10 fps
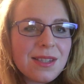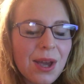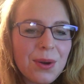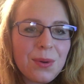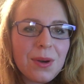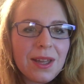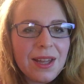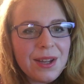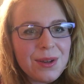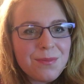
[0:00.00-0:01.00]
So
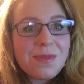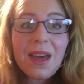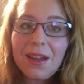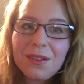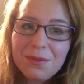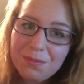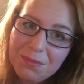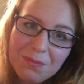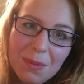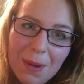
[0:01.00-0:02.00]
yeah,
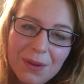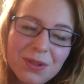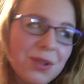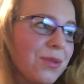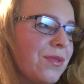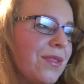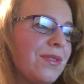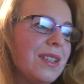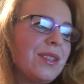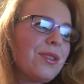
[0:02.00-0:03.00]
about
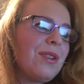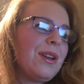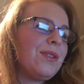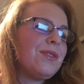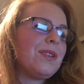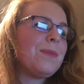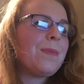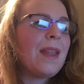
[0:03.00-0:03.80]
250 to 300.